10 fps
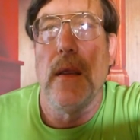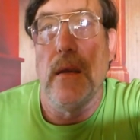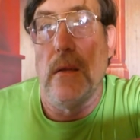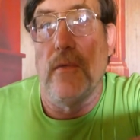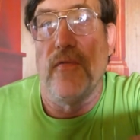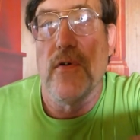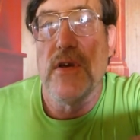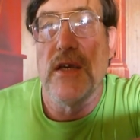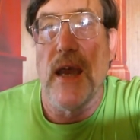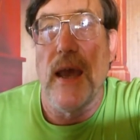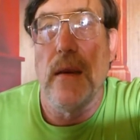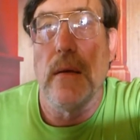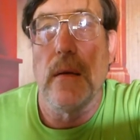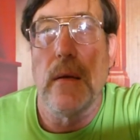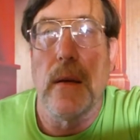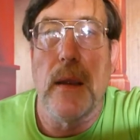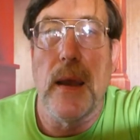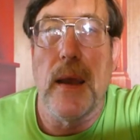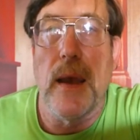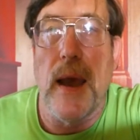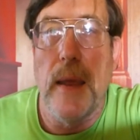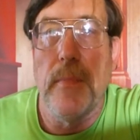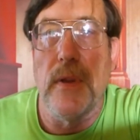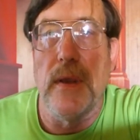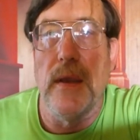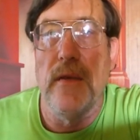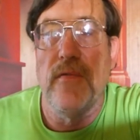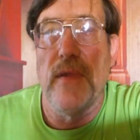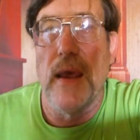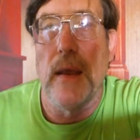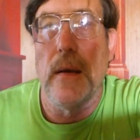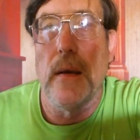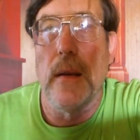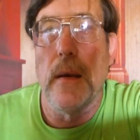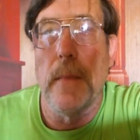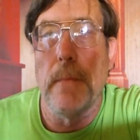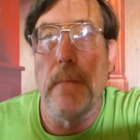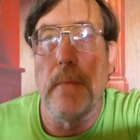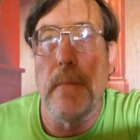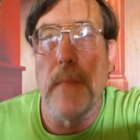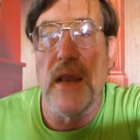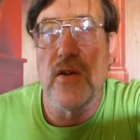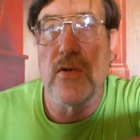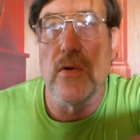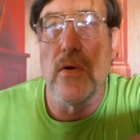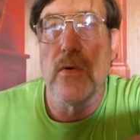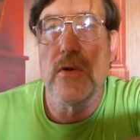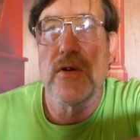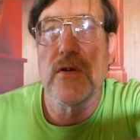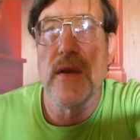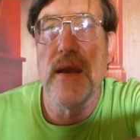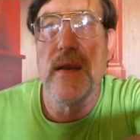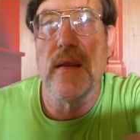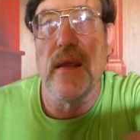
The first shot, I believe that my stroke was straight.